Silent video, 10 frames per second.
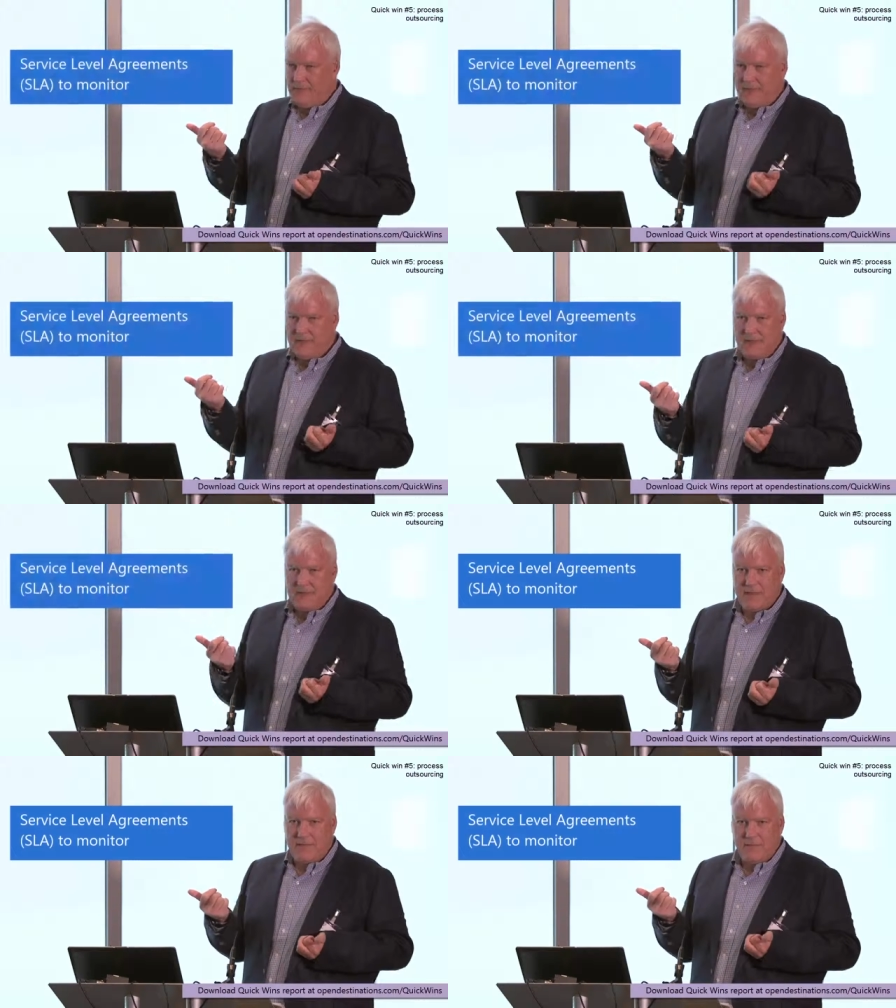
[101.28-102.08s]
service
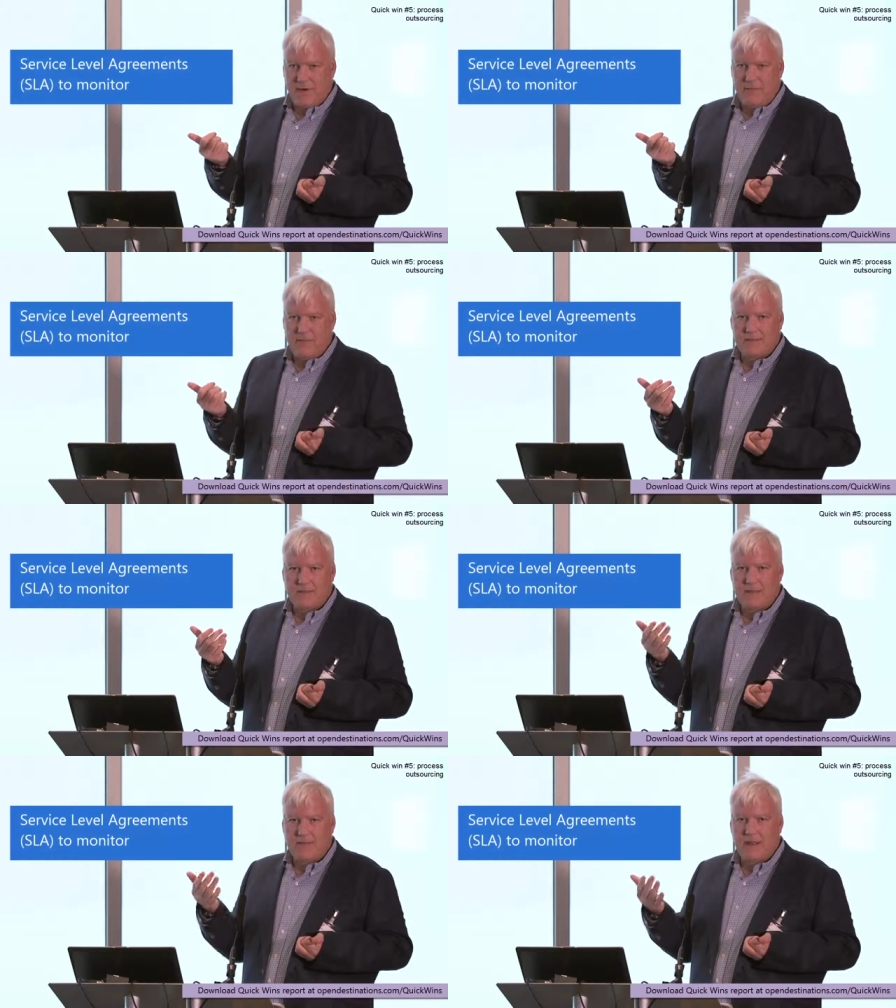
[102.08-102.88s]
level agreements that
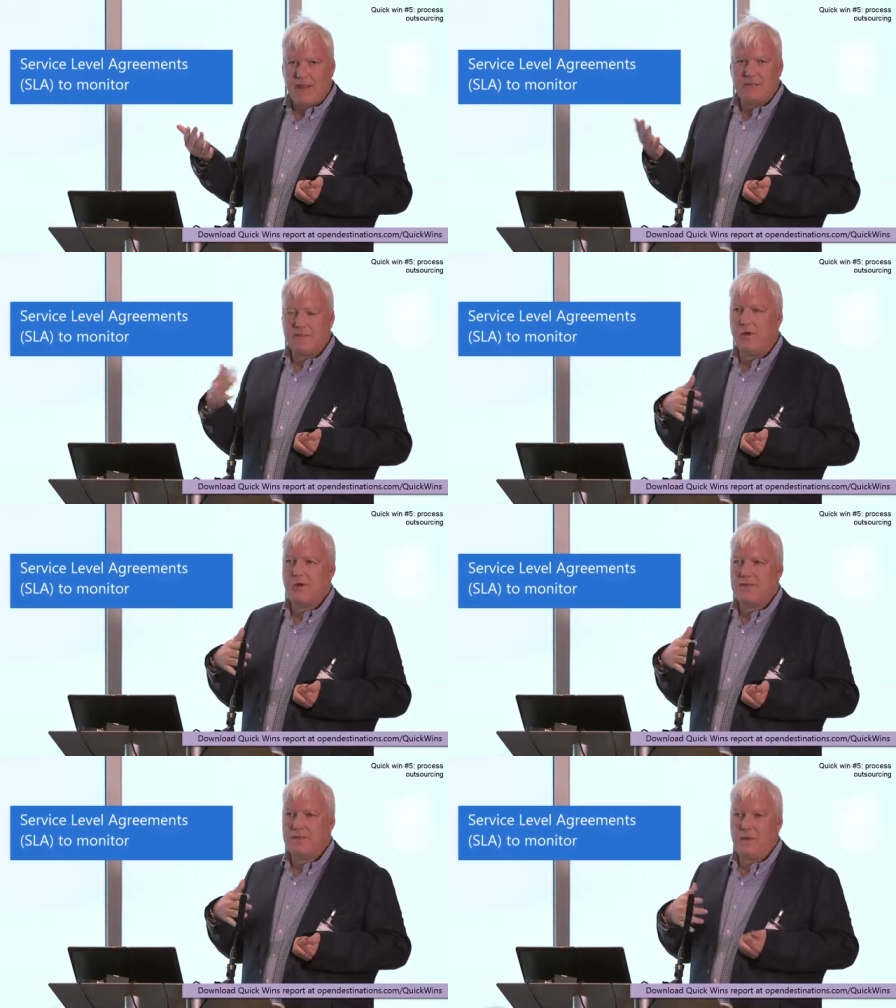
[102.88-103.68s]
kind of allow you to
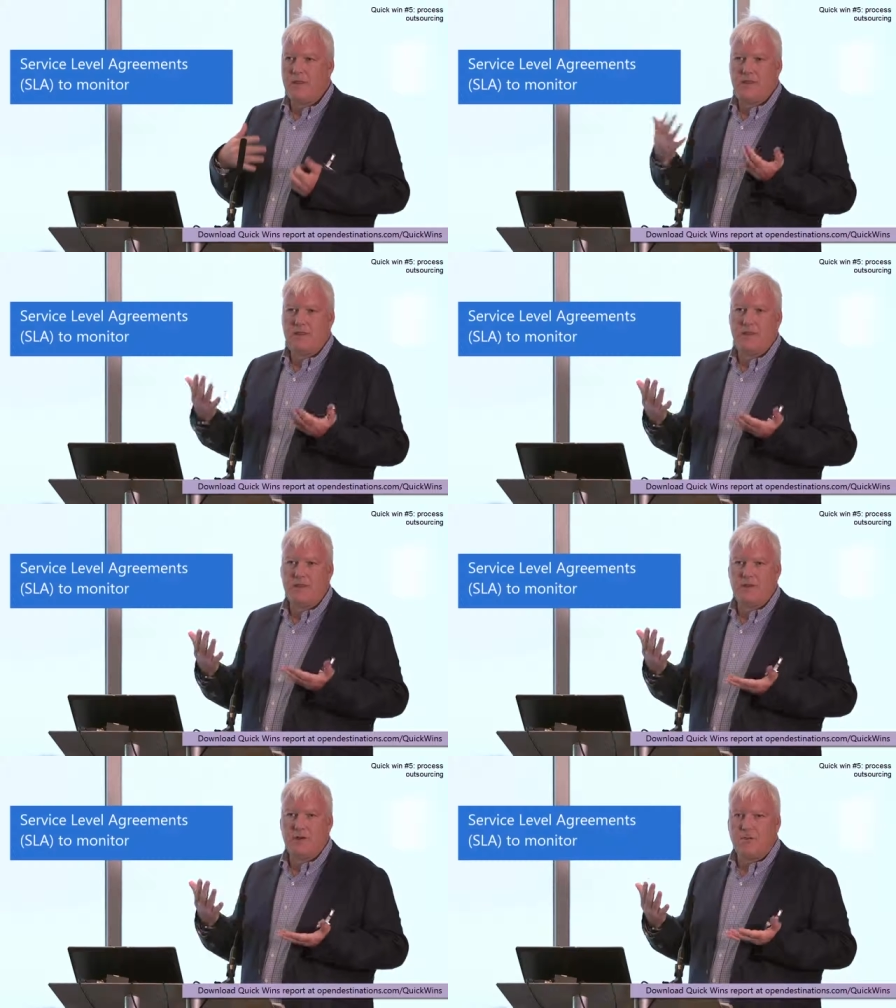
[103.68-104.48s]
monitor whether they're doing the
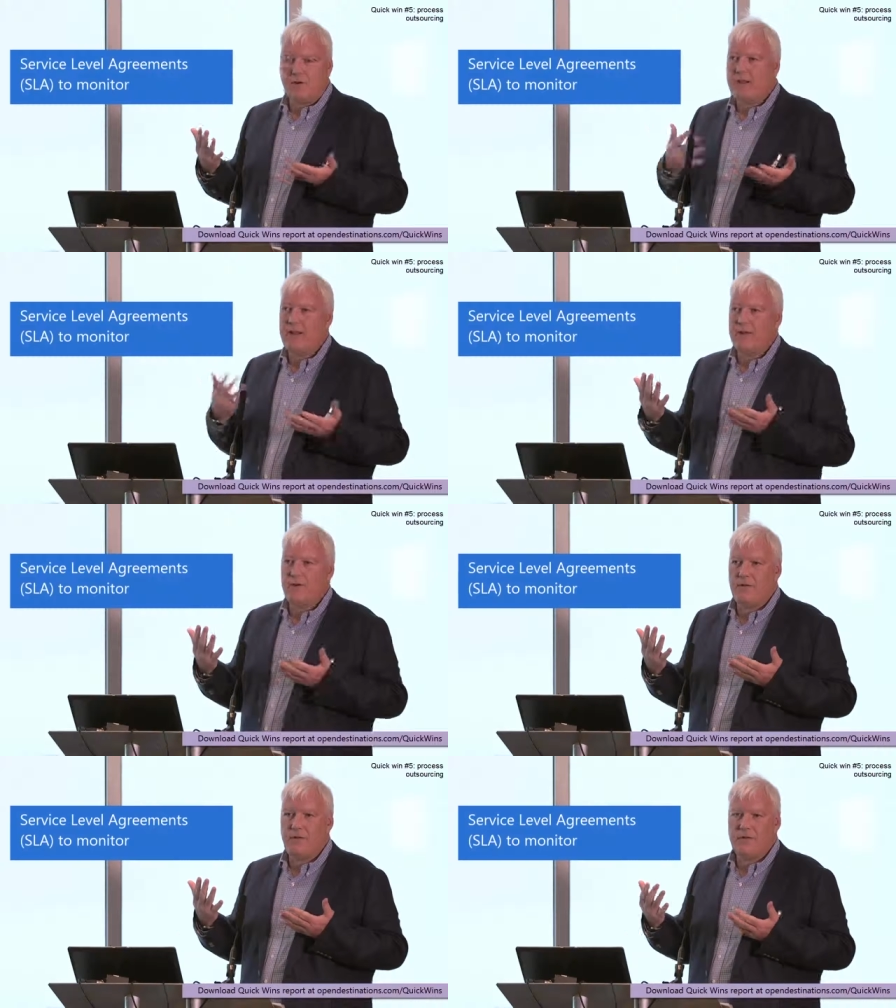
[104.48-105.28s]
job correctly or
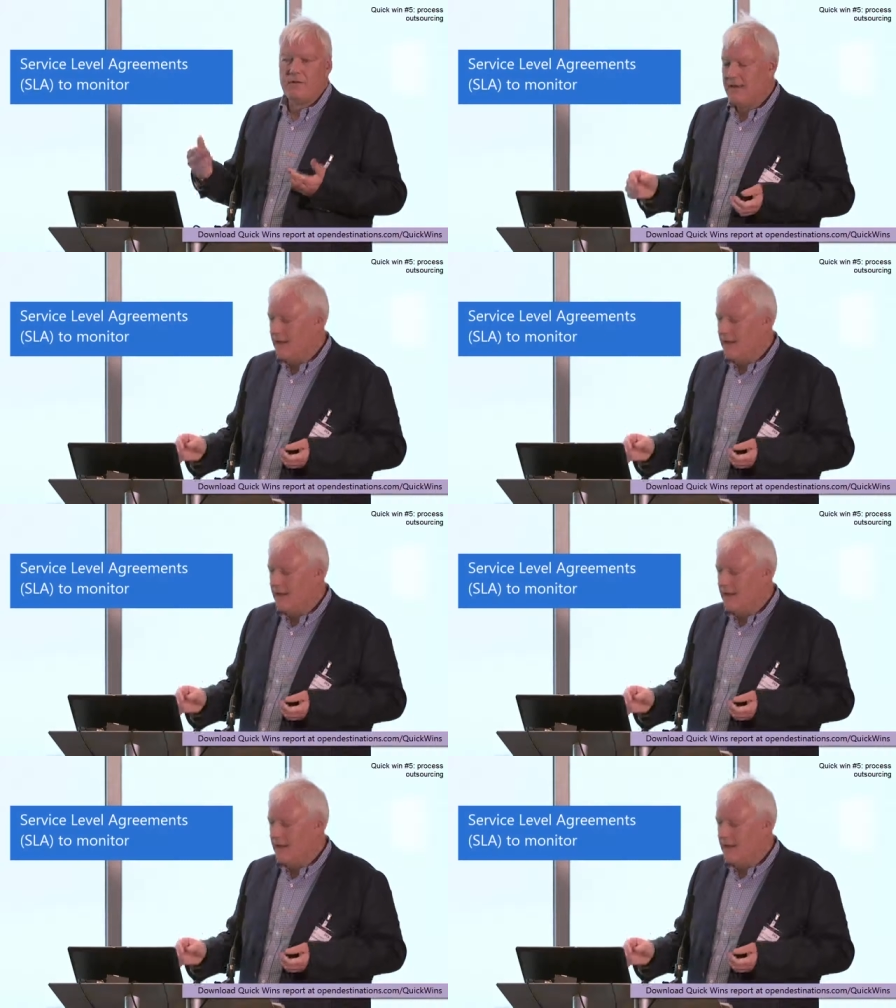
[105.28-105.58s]
not,